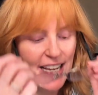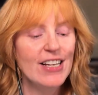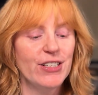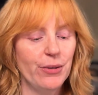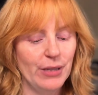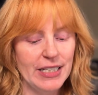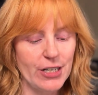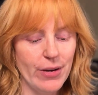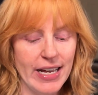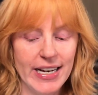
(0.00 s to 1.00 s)
So let's
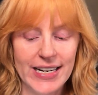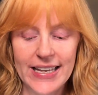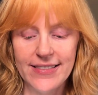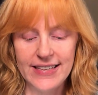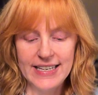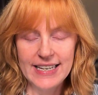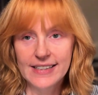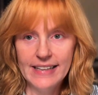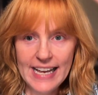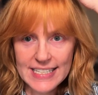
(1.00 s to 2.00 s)
go ahead and get the
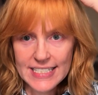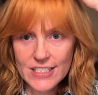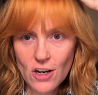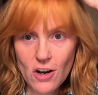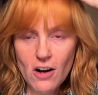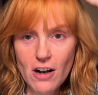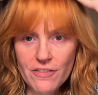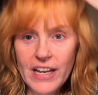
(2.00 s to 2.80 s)
glasses off